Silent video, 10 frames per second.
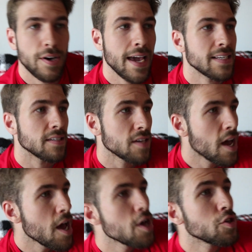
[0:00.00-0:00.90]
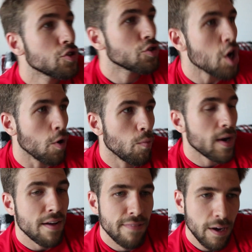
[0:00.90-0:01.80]
cases. So what
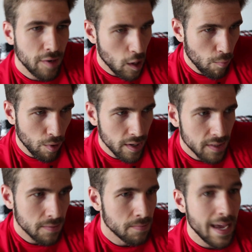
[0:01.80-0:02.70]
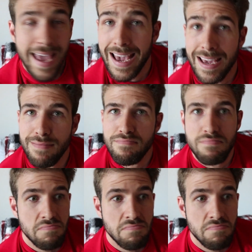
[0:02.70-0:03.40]
I found out was, A,